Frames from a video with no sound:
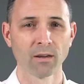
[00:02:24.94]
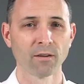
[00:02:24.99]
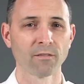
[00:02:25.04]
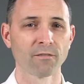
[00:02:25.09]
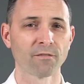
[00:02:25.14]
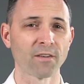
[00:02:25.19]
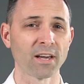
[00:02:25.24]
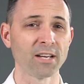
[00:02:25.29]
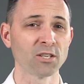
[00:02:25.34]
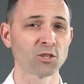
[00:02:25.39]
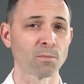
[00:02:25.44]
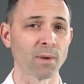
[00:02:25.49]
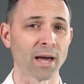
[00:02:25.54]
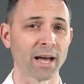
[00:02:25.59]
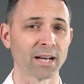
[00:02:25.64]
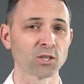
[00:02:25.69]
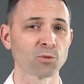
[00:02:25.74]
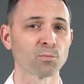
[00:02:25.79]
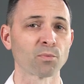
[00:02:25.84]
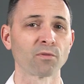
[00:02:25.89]
Face
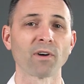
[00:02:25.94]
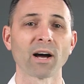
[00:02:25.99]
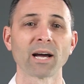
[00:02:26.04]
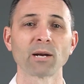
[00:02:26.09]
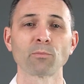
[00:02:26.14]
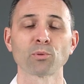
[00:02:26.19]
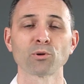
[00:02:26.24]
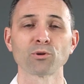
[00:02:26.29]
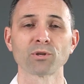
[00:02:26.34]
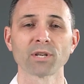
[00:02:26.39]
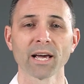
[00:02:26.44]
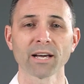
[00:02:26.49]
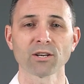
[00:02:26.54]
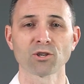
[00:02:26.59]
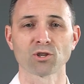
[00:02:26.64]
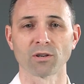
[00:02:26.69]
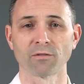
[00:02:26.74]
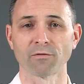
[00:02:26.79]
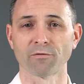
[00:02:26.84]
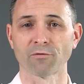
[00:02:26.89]
masks provide
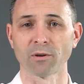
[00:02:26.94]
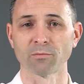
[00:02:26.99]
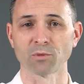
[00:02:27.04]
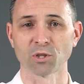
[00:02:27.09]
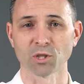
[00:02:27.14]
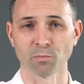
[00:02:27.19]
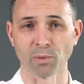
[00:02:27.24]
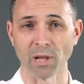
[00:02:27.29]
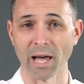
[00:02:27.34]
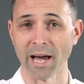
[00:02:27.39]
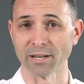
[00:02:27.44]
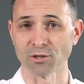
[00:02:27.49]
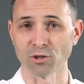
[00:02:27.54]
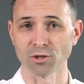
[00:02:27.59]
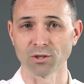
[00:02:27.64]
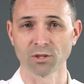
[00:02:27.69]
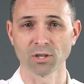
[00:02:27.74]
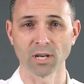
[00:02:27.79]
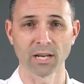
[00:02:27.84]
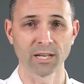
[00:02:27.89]
protection from
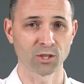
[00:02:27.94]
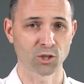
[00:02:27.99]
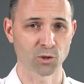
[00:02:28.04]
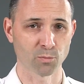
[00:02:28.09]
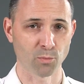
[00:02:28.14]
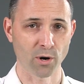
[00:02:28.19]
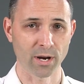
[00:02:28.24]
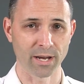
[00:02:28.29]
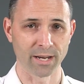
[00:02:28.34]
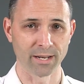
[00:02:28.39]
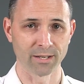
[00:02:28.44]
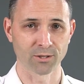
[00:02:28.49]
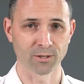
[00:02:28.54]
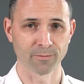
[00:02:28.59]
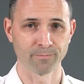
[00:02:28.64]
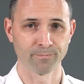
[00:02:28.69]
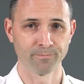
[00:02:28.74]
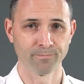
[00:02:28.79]
splashes and sprays.